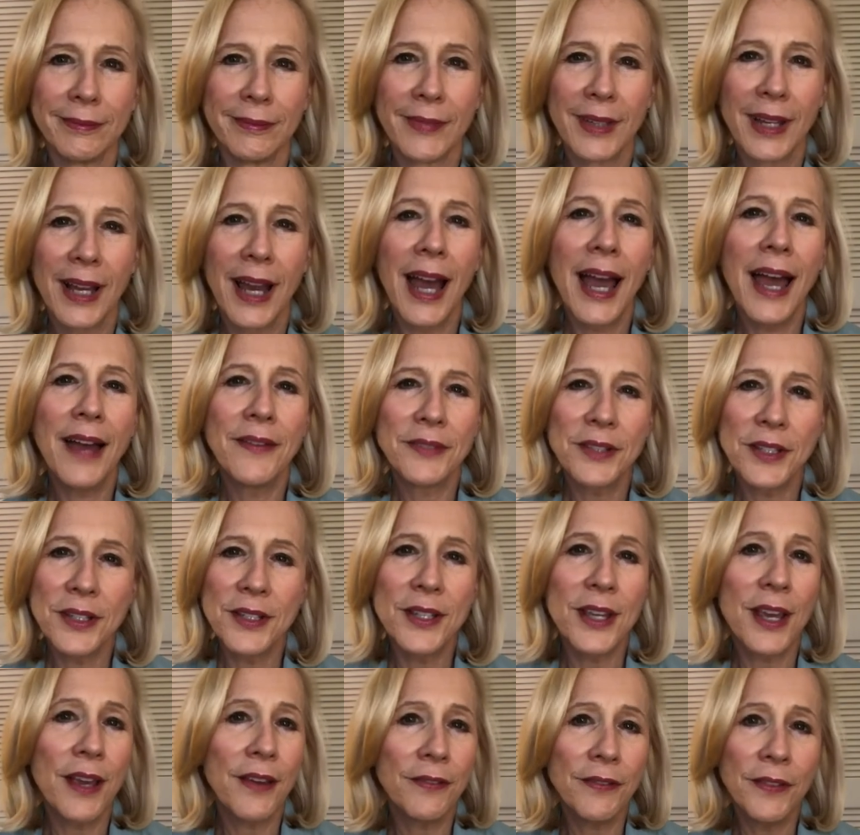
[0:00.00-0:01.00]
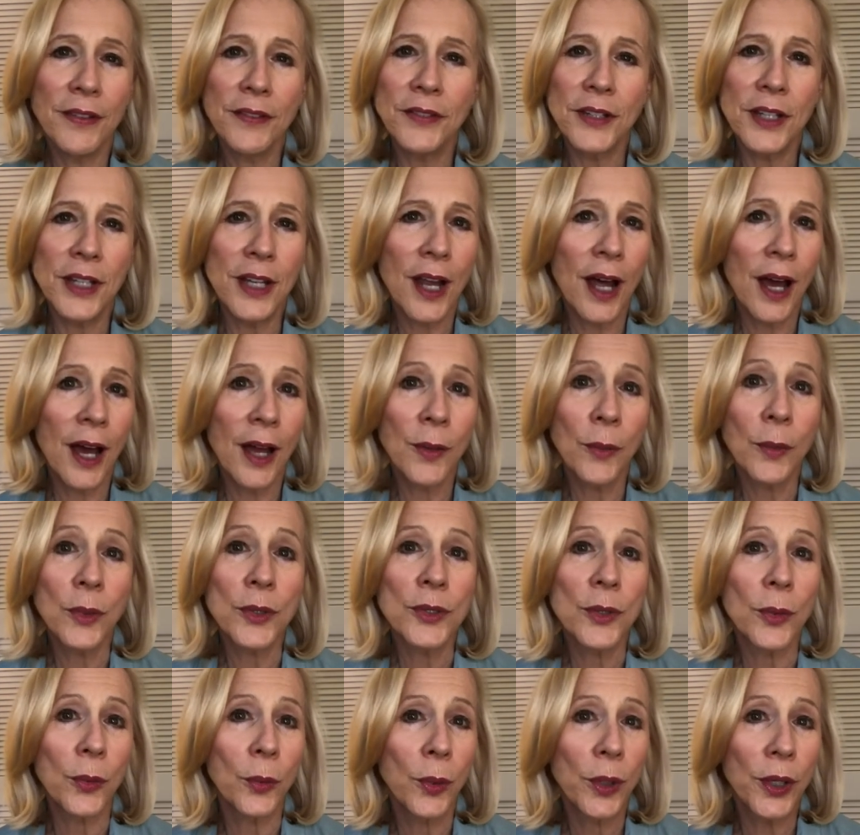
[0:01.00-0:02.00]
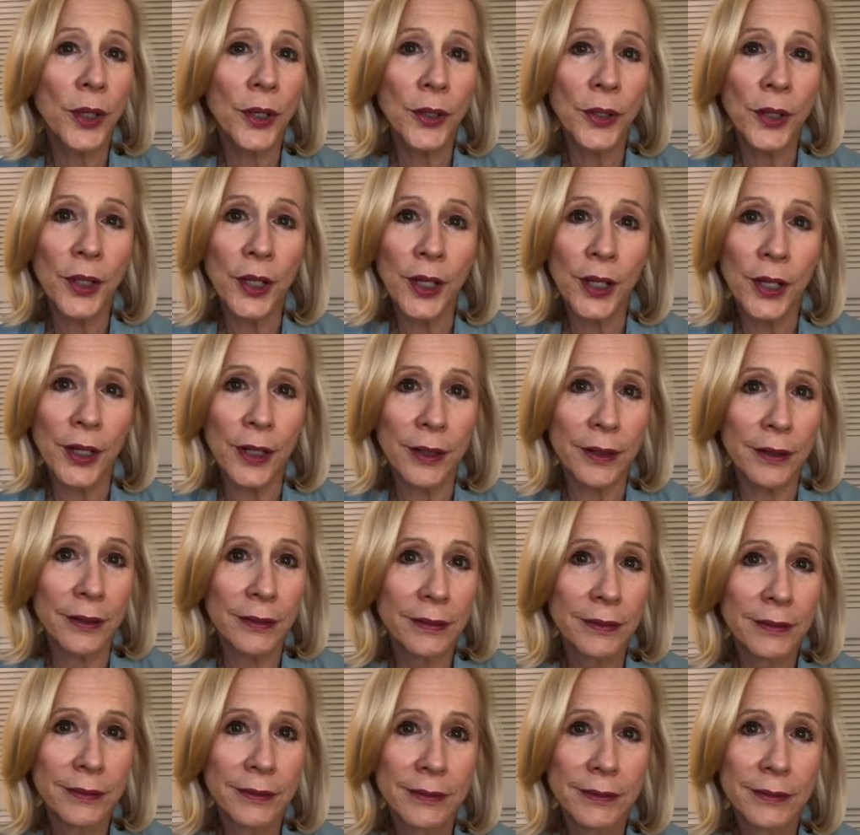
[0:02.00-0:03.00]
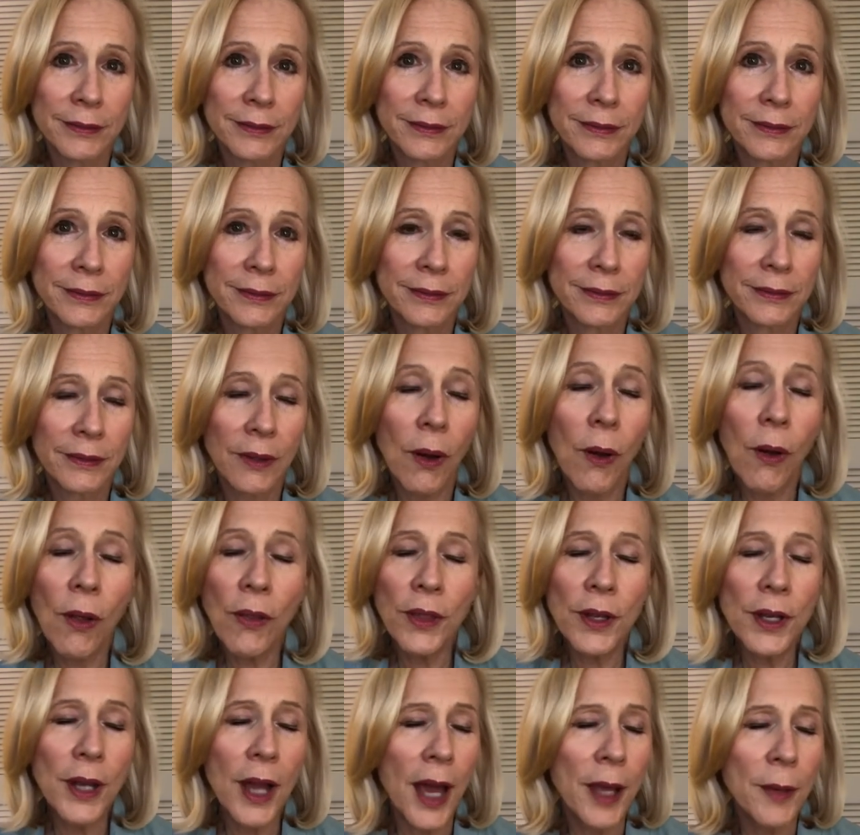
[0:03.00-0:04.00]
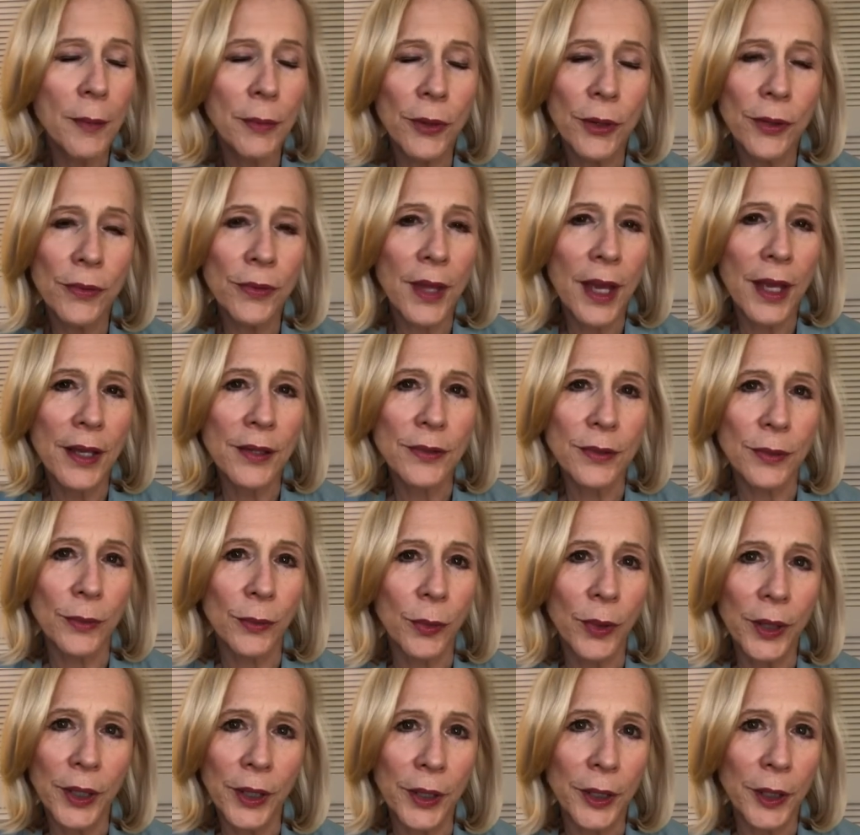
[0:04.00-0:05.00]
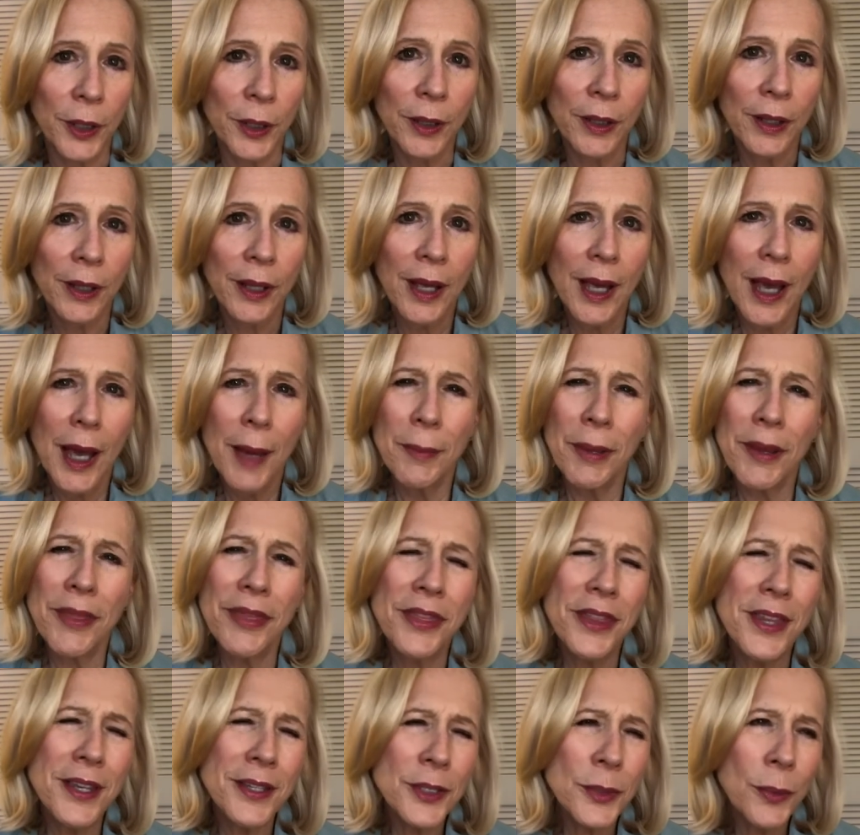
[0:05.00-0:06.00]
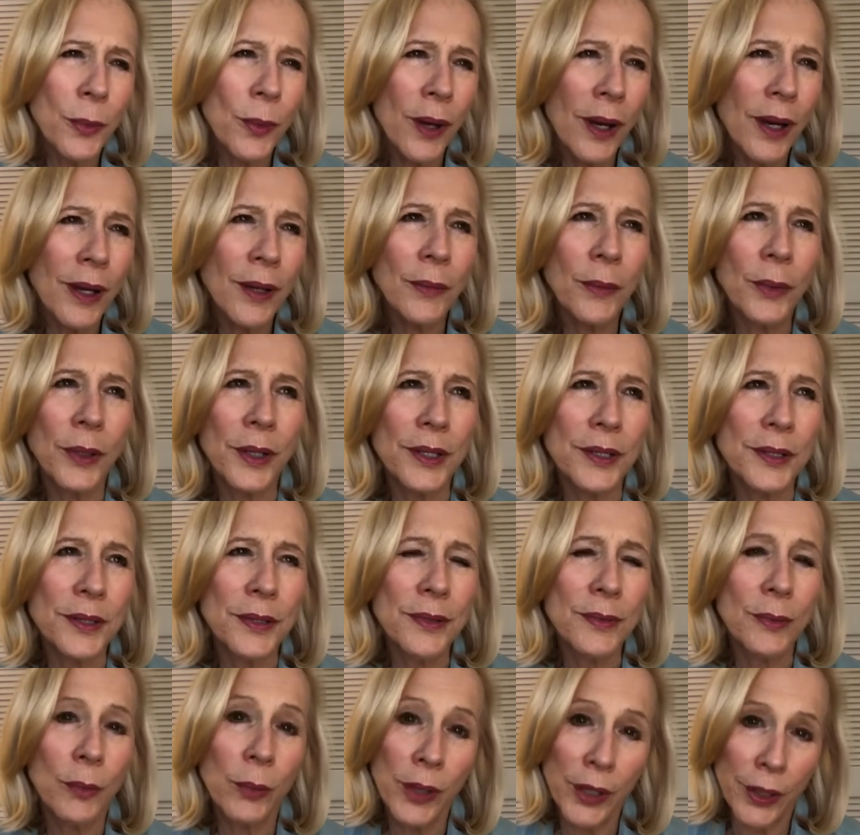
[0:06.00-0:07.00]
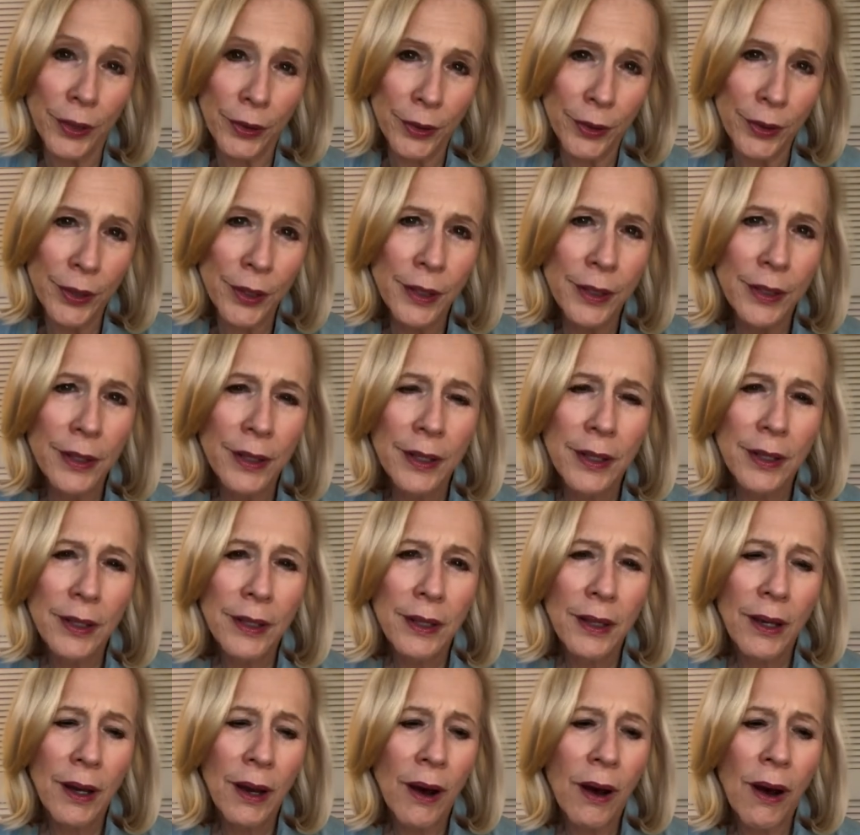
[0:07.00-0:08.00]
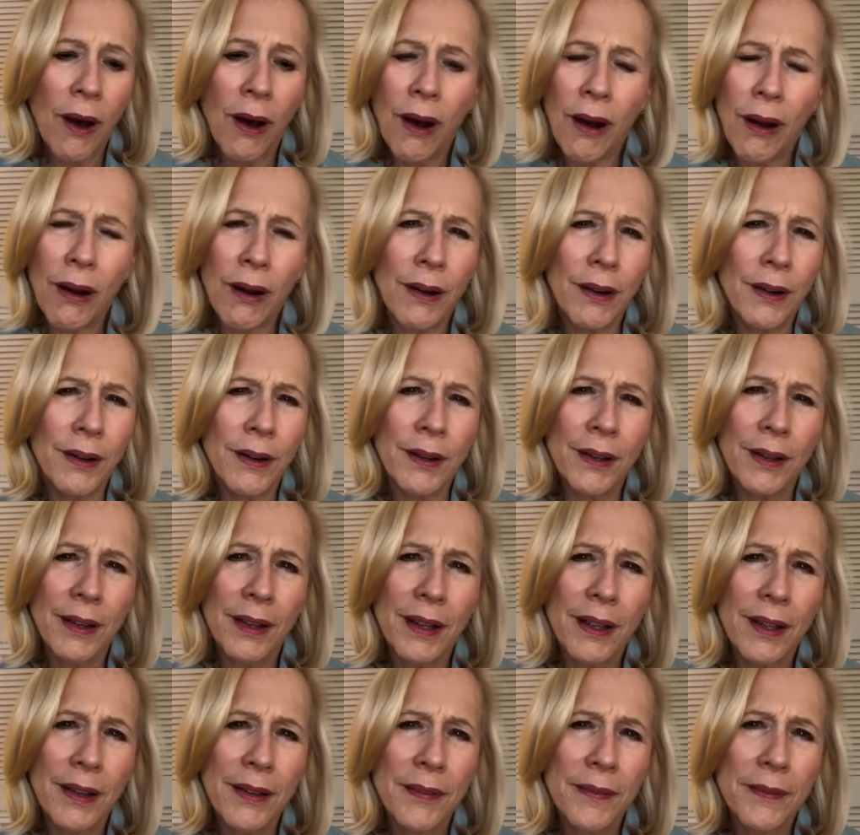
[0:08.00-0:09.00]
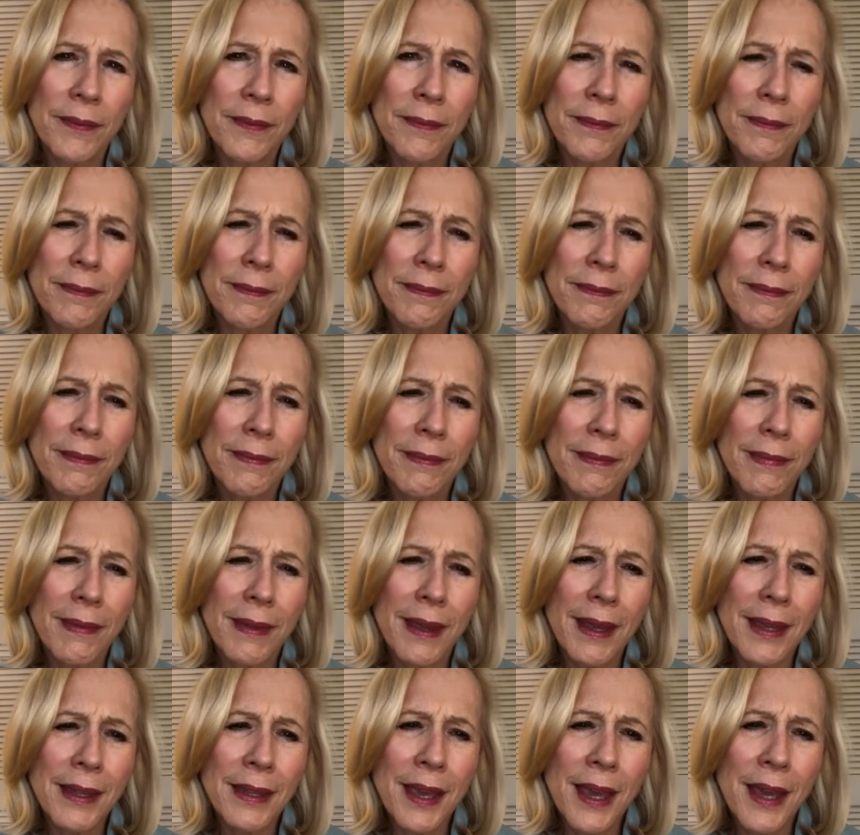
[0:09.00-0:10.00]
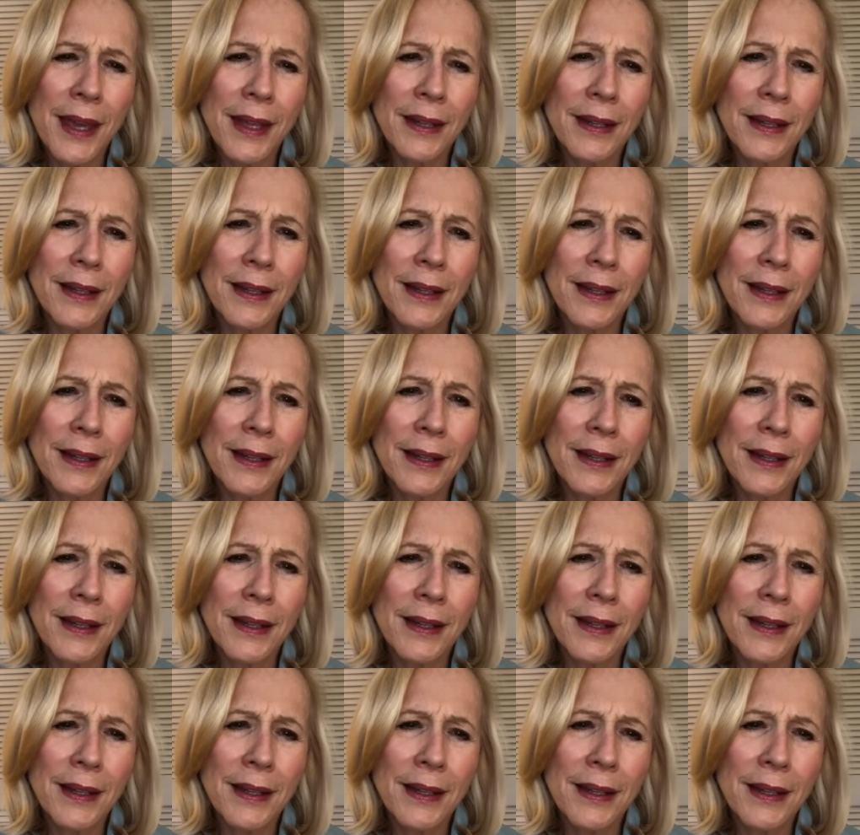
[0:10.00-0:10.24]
I have to say, 59 was a weird year. All the 9 birthdays are weird, but this one was weird, hard, and yet